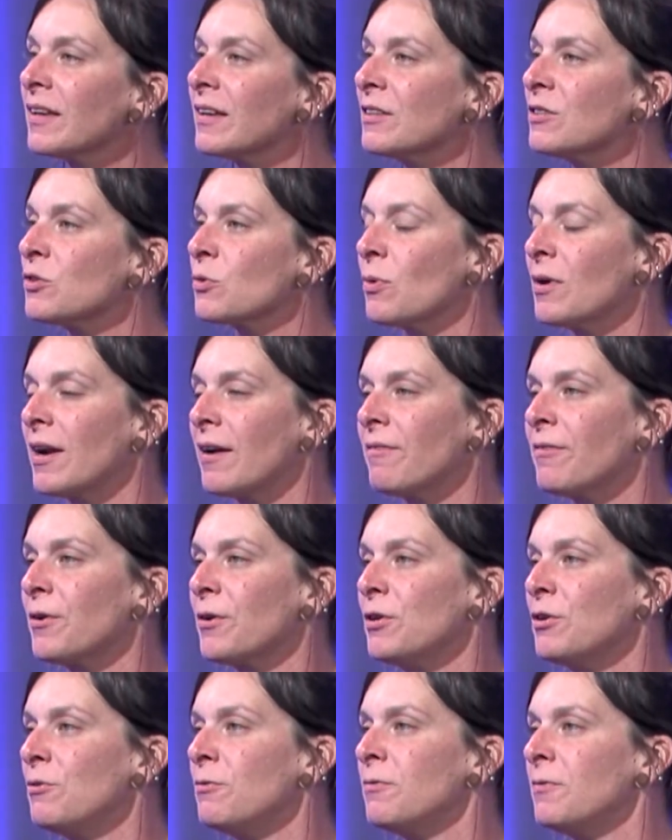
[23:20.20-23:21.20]
It's whatever
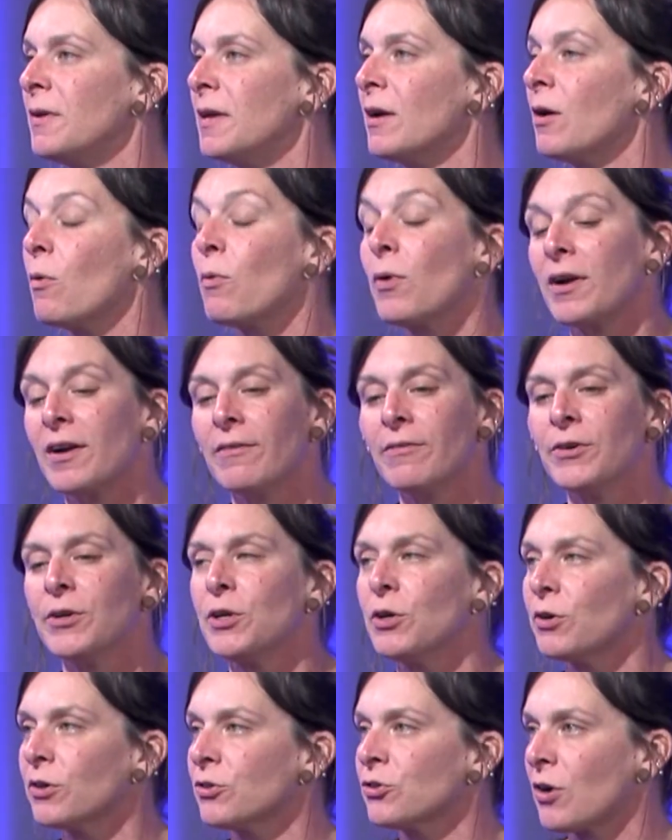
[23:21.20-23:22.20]
you feel, whatever
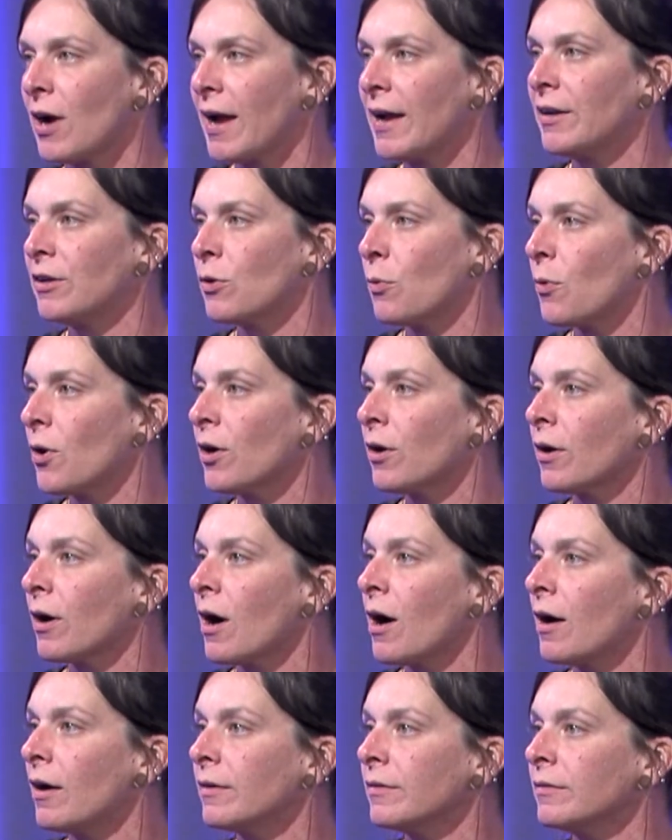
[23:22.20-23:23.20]
you're trying to work
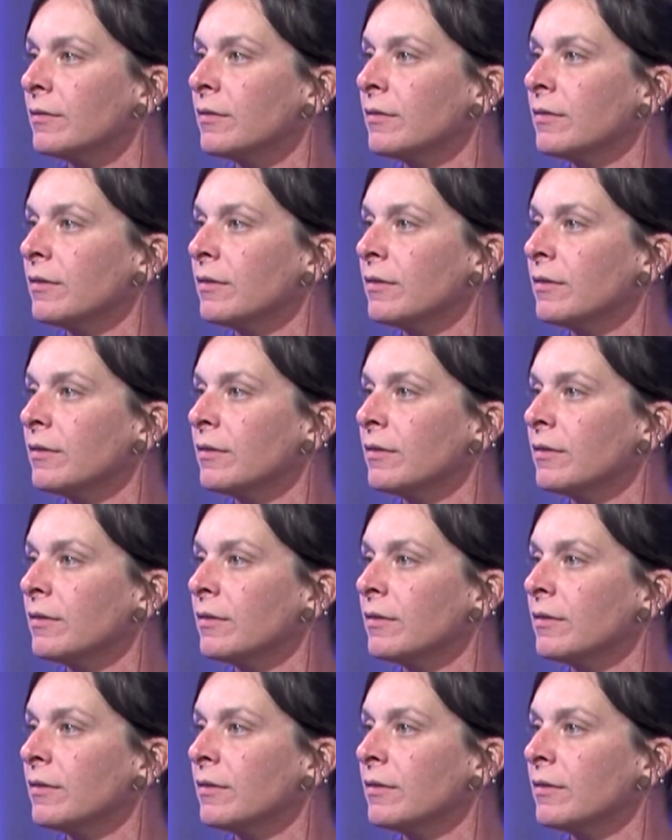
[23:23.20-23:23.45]
on.